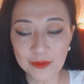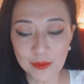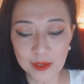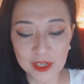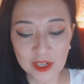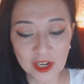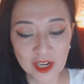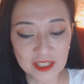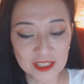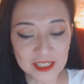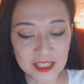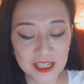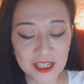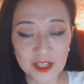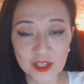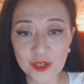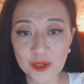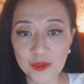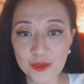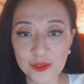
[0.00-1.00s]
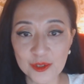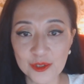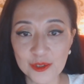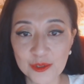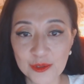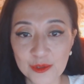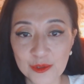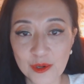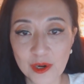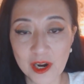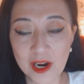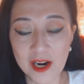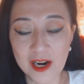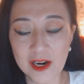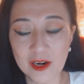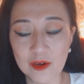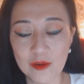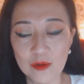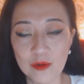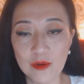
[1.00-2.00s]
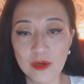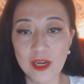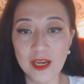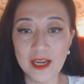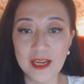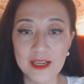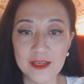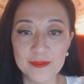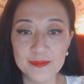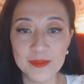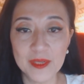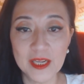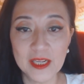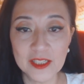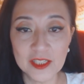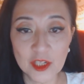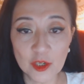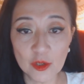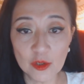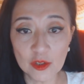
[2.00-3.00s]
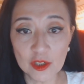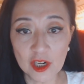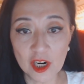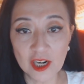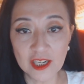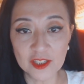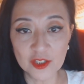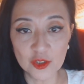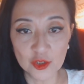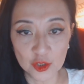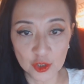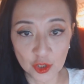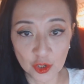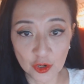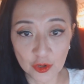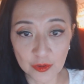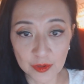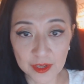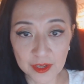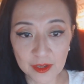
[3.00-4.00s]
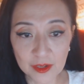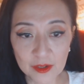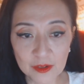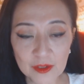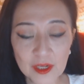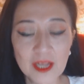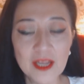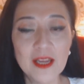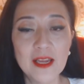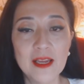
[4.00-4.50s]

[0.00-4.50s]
We continue to our tarot cards tutorial.